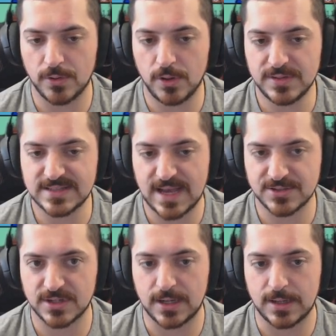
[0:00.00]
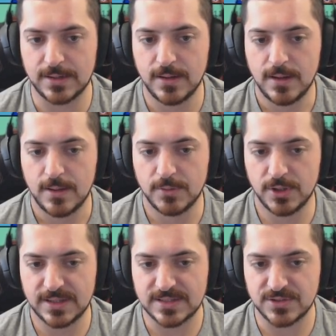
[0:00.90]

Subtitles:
All these guys are gone. But look at this. You